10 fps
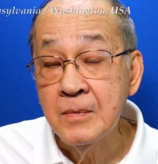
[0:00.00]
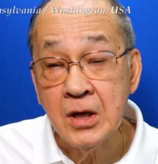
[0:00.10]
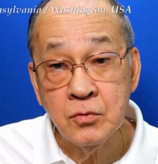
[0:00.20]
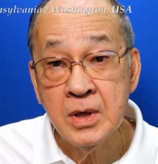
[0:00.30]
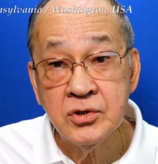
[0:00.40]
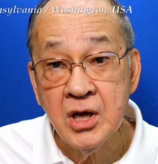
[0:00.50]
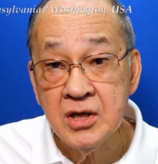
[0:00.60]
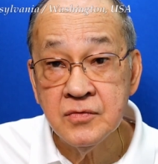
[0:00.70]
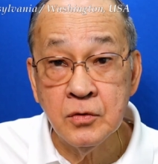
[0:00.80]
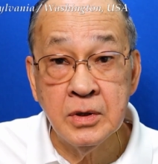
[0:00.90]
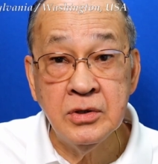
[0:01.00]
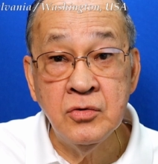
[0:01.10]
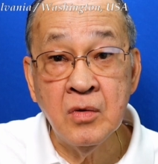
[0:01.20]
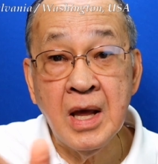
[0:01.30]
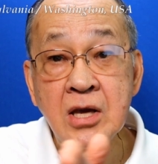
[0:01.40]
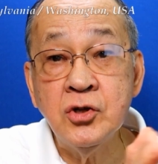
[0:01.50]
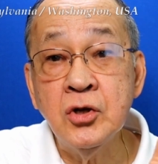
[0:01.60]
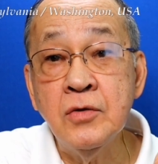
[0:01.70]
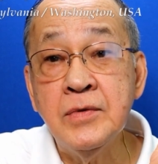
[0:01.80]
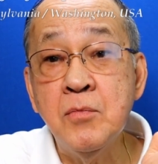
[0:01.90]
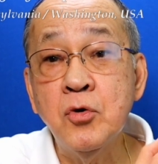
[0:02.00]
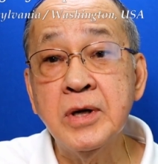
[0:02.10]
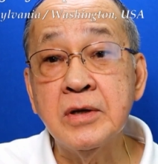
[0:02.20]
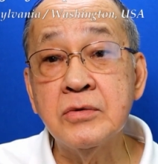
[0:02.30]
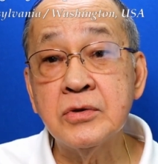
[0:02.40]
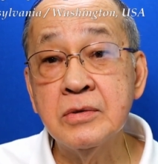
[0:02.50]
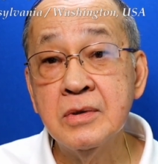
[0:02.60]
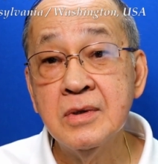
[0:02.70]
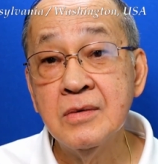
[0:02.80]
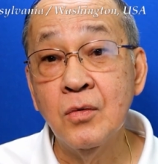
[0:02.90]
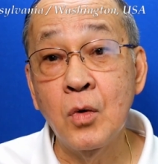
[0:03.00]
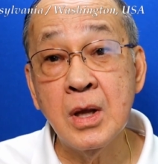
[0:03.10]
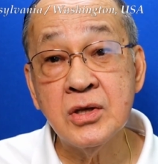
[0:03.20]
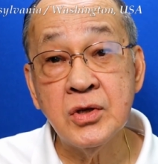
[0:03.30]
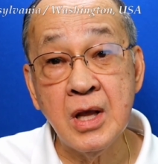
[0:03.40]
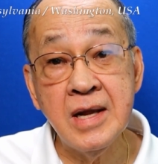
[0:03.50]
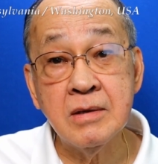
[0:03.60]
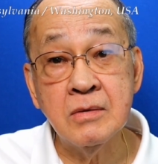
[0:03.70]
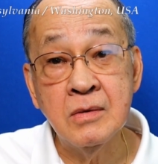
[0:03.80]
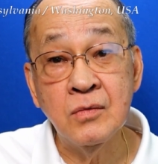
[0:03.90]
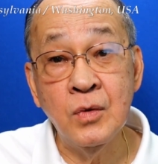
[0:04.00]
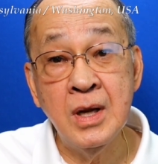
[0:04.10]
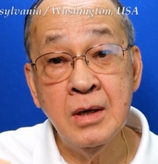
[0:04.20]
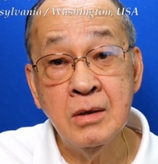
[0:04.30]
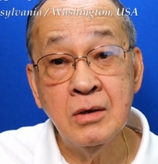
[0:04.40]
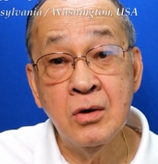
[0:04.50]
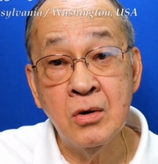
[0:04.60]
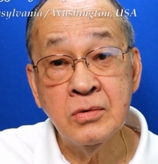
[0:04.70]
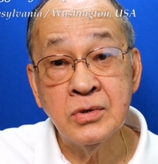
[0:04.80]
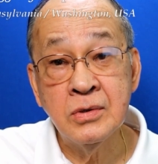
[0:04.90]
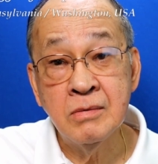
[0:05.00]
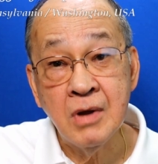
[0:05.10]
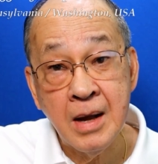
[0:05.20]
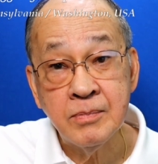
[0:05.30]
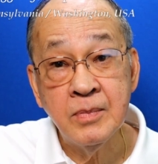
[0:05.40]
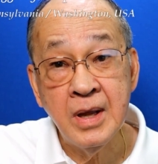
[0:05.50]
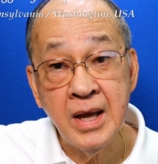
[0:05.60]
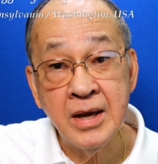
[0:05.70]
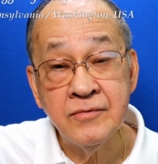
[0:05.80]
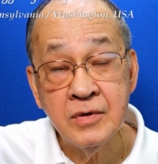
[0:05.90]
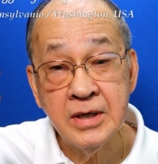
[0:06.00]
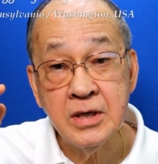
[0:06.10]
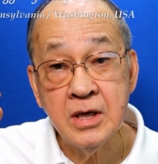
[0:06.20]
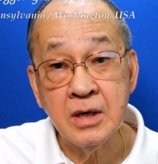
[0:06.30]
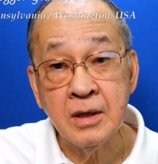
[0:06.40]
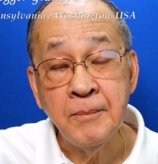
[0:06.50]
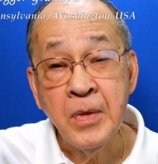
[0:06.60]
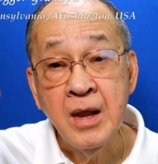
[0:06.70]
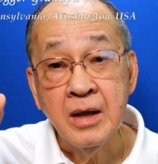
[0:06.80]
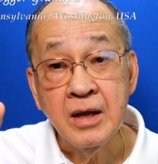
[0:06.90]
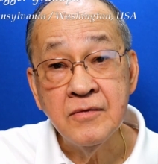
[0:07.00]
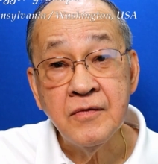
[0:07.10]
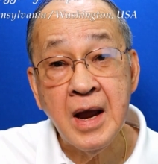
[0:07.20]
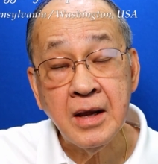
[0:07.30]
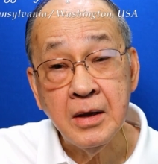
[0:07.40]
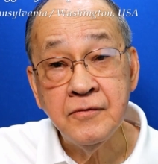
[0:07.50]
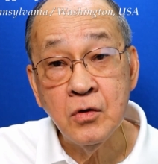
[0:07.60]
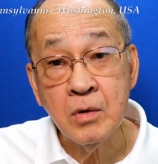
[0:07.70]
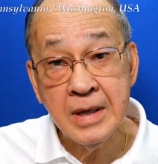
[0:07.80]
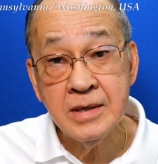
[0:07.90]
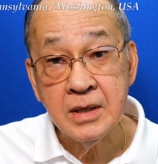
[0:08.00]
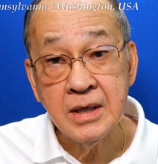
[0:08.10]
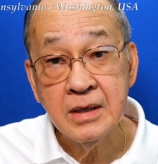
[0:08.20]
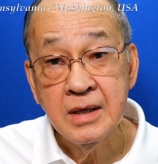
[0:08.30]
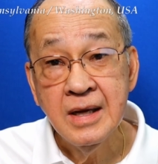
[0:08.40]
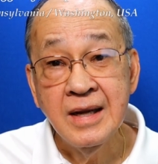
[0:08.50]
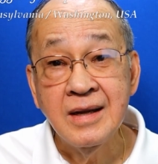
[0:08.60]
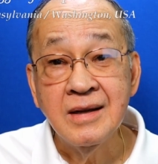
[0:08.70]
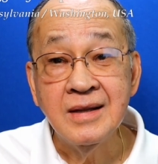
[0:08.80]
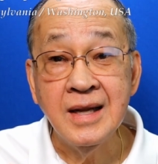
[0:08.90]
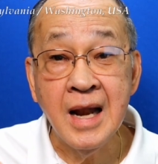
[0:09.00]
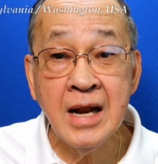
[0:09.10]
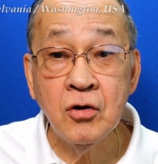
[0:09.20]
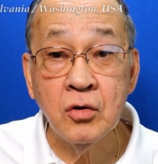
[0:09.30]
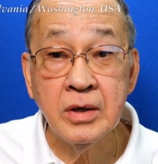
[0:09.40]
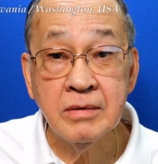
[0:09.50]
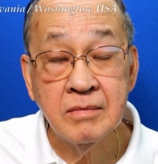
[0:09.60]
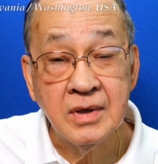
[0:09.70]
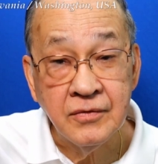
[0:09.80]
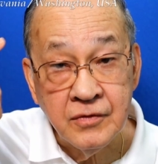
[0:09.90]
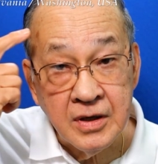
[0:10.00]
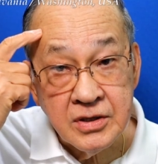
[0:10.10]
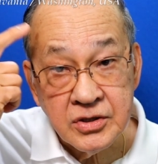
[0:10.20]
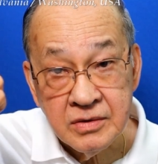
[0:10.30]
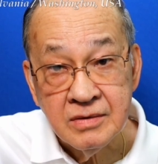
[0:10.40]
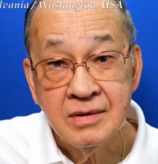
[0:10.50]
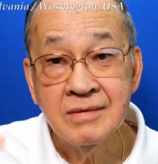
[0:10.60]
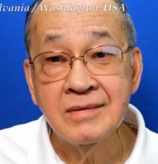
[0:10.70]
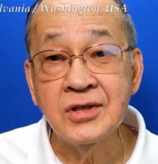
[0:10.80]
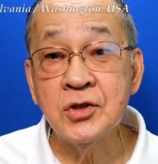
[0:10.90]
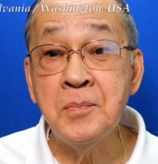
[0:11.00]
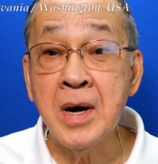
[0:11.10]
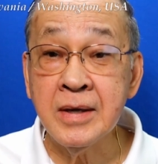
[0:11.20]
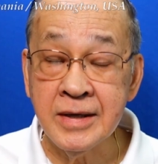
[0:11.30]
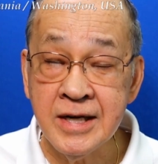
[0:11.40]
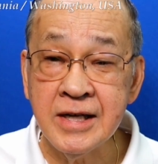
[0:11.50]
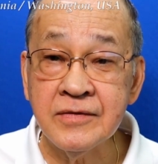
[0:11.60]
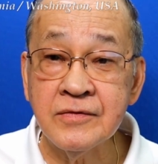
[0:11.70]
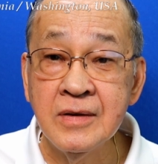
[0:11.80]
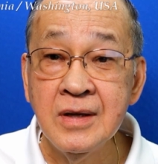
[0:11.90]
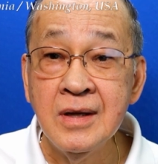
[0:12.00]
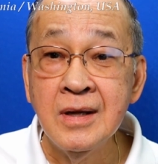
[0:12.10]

That will not change for the duration of the mortgage, whereas rent will go up every year. In fact, if you're renting, the landlord, if he's smart enough,